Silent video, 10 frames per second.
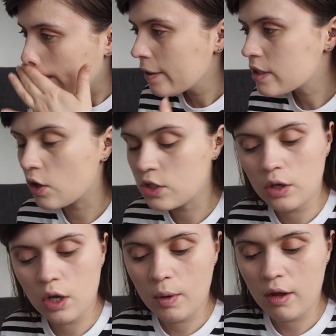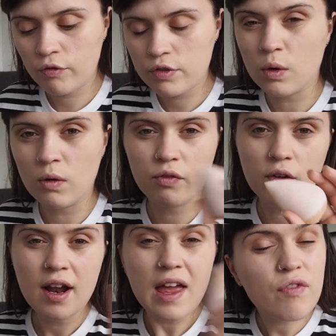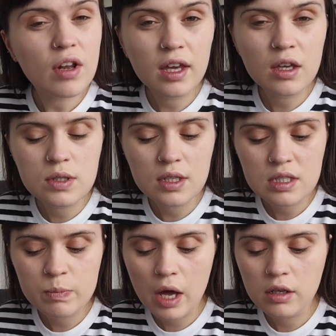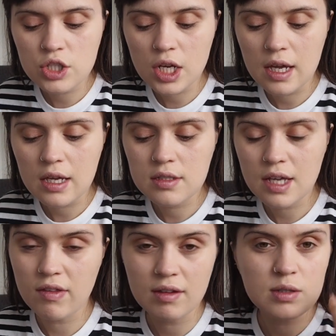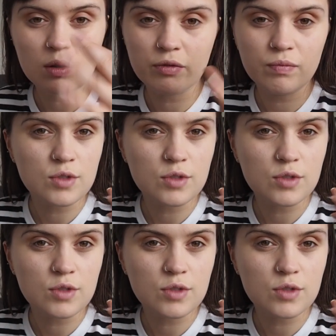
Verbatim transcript: So I don't know if sort of, if you like using sponges and then sort of,